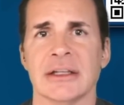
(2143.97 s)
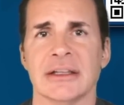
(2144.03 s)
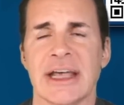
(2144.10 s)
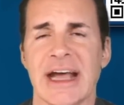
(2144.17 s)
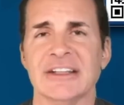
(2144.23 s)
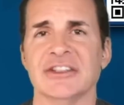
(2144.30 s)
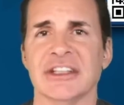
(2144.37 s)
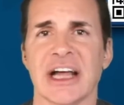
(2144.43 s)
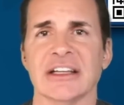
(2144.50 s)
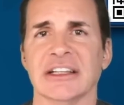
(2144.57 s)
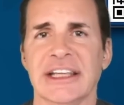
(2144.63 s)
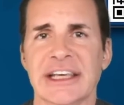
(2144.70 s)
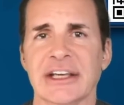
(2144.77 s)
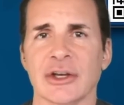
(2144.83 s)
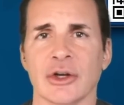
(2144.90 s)
that's not
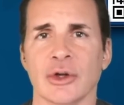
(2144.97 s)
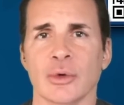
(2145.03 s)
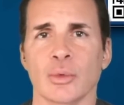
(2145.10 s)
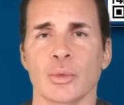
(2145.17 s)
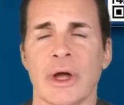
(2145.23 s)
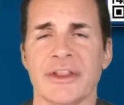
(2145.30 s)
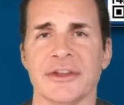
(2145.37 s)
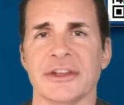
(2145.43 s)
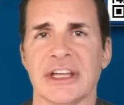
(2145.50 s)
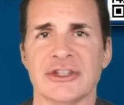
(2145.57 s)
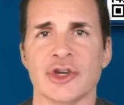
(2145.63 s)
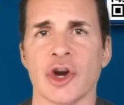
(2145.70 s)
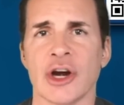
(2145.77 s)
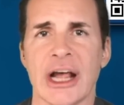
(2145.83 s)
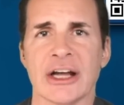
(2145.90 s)
legal whether they
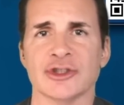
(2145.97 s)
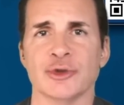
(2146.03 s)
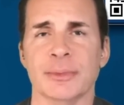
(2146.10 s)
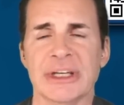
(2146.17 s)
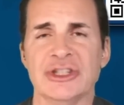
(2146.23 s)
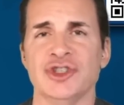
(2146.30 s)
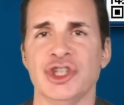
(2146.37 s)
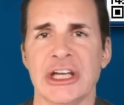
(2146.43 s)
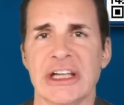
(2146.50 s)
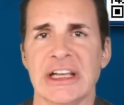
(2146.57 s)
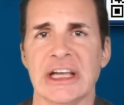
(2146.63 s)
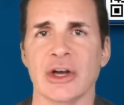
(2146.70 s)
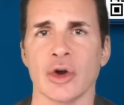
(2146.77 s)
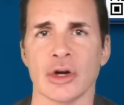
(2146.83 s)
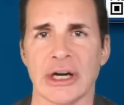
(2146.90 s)
turn out to be
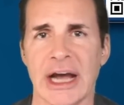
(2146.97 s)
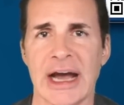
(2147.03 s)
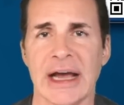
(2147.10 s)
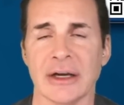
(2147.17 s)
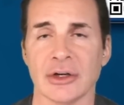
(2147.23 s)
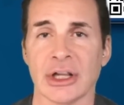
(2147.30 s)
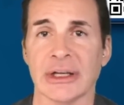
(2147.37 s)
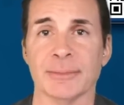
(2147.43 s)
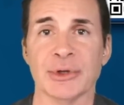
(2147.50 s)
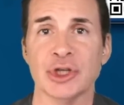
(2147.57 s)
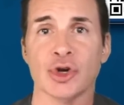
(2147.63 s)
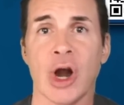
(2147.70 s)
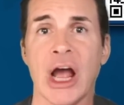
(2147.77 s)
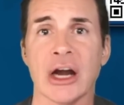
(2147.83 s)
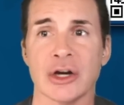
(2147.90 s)
cheating or not. You're like, but
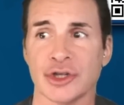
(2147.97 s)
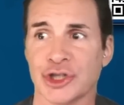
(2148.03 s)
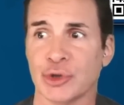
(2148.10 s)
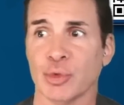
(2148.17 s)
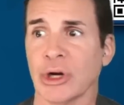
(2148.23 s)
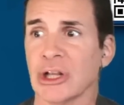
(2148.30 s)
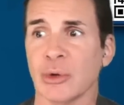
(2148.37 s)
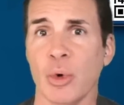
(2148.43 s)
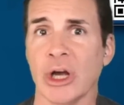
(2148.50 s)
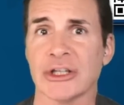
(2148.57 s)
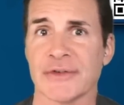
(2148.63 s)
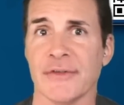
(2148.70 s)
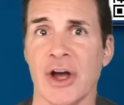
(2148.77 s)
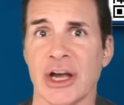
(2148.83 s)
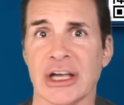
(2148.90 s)
Your Honor, she really
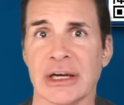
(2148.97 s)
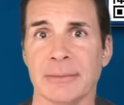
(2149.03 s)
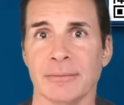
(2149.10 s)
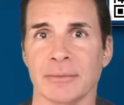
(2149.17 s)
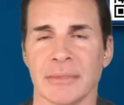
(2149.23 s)
was fucking him.